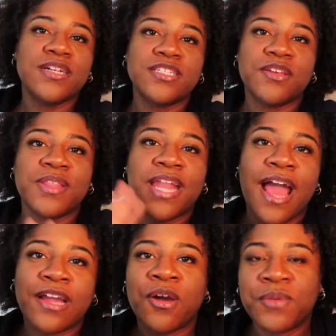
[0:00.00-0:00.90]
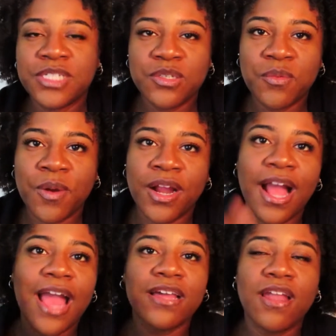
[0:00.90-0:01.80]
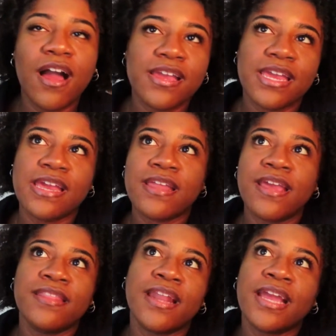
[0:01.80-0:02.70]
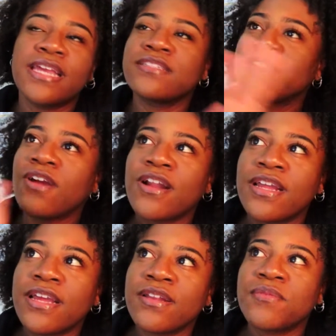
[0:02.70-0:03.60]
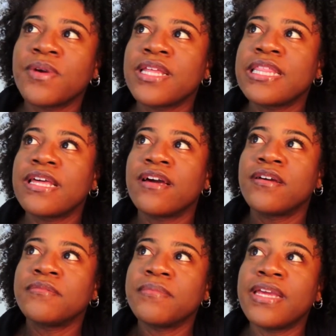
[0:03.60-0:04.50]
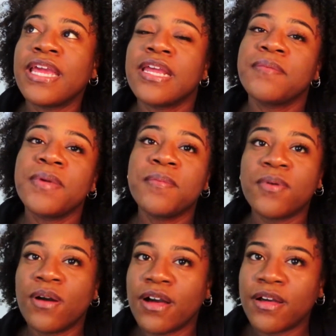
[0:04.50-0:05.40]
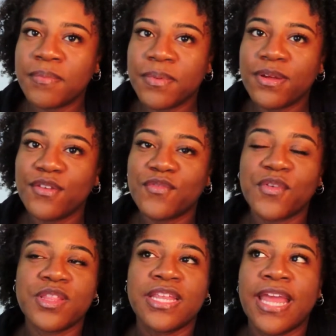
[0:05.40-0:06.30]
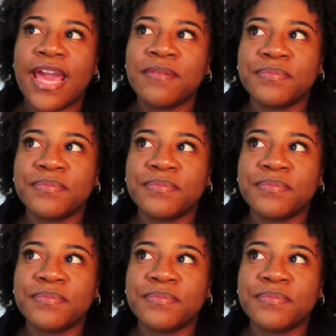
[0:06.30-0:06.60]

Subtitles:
So then I go into work, I clock in, and then I get started with getting people up for the day.